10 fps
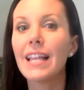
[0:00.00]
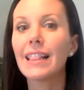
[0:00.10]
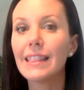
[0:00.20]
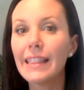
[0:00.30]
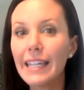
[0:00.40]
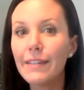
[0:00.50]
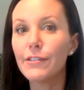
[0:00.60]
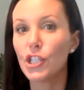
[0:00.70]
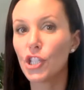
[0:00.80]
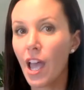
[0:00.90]
leaf
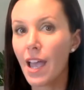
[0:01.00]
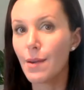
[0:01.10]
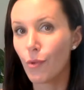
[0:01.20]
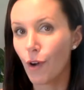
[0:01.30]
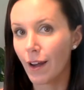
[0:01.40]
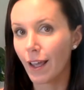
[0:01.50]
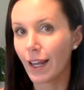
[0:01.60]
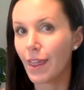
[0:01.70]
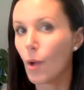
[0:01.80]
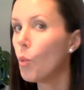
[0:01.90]
shine
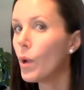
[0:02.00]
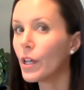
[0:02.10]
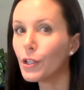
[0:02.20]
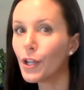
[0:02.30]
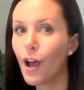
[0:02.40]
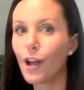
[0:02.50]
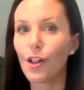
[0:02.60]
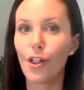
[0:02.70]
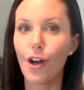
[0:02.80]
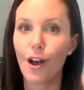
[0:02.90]
product that will not
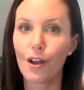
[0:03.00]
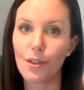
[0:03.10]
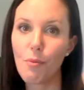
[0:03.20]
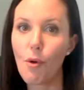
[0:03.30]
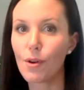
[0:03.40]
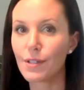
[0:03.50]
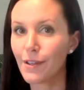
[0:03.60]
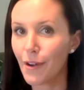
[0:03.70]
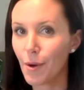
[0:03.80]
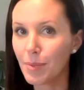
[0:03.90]
clog the pores
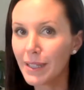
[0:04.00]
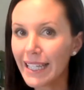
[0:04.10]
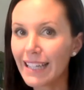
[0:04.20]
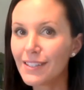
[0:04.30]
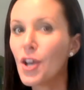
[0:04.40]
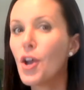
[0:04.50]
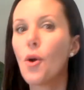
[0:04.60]
of your plant